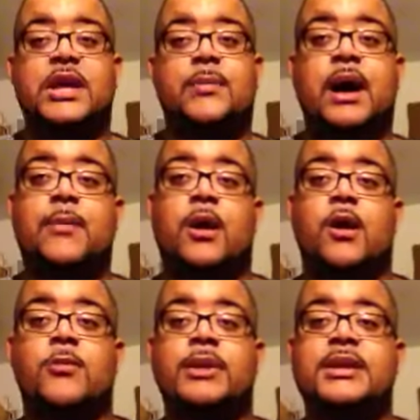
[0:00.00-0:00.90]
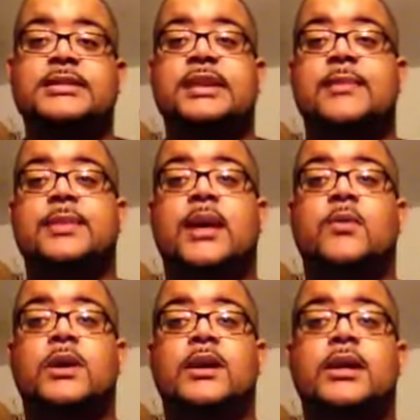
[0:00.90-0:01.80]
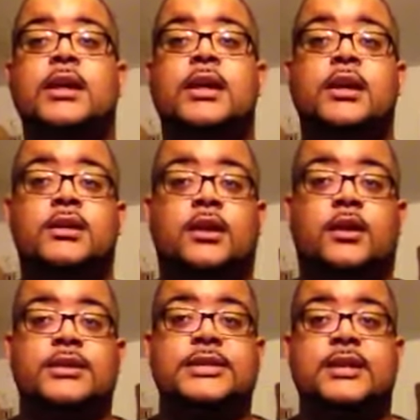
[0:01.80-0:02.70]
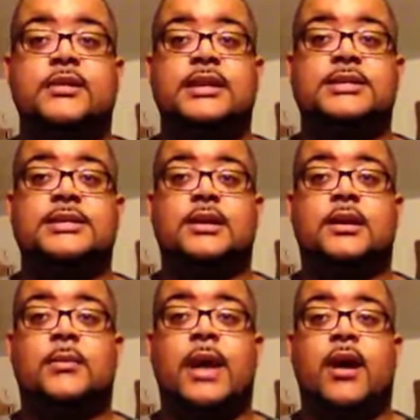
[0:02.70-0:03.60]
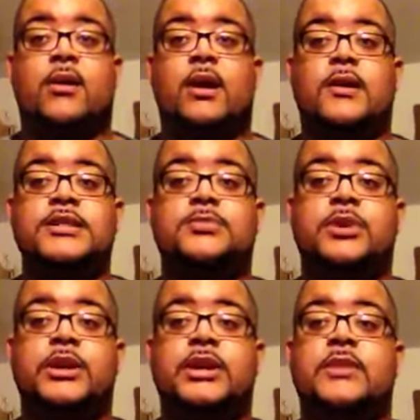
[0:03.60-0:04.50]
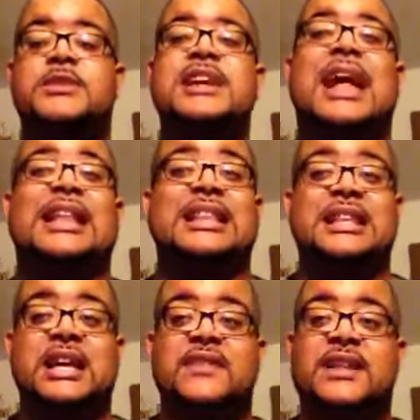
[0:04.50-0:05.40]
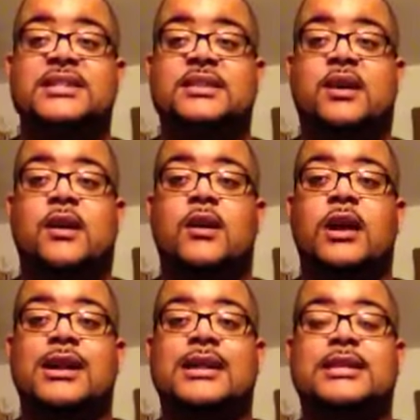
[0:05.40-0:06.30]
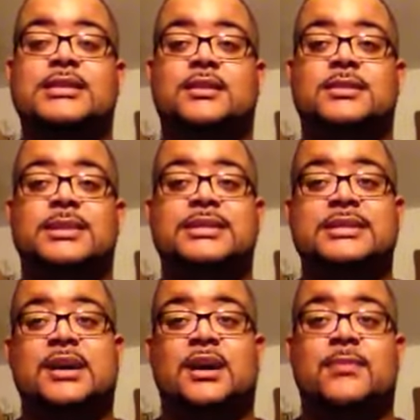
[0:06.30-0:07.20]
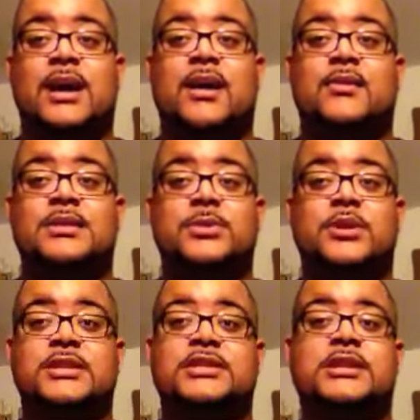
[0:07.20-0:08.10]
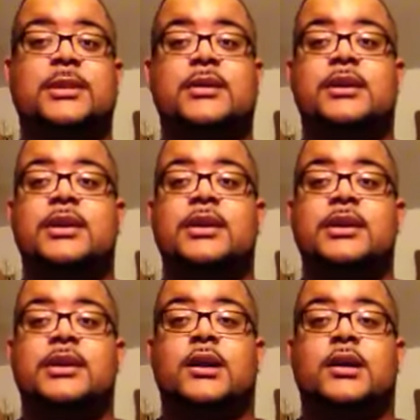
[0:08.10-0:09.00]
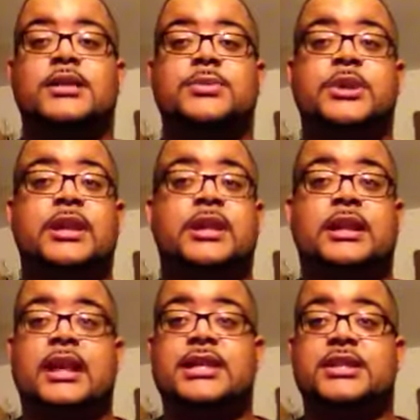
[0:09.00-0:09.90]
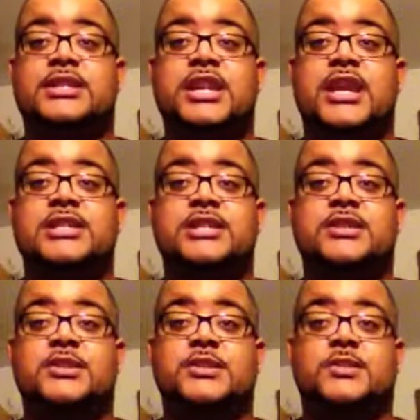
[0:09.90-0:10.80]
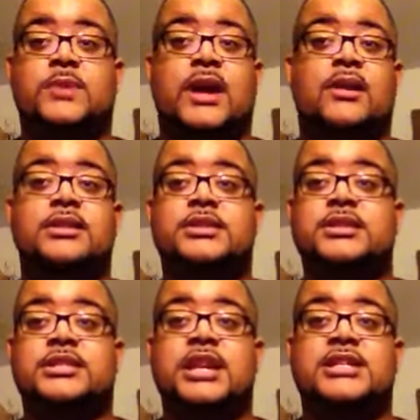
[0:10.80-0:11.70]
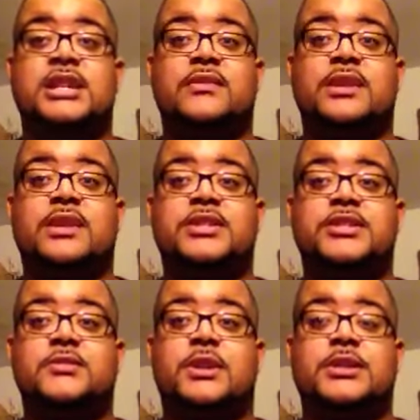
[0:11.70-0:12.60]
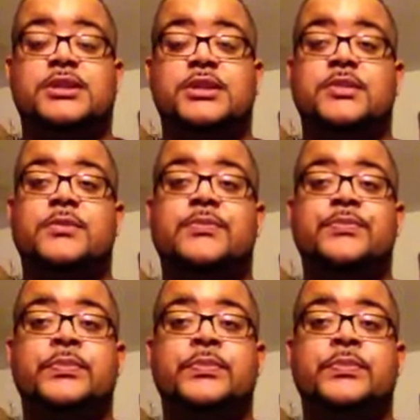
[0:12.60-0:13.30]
hip-hop R&B. Same thing with the current single that's out called Sprinkling, which I love that song. And then that song's basically talking about, Sprinkling, she's talking about Sprinkling, like either changing your surroundings, just changing everything that you want to do,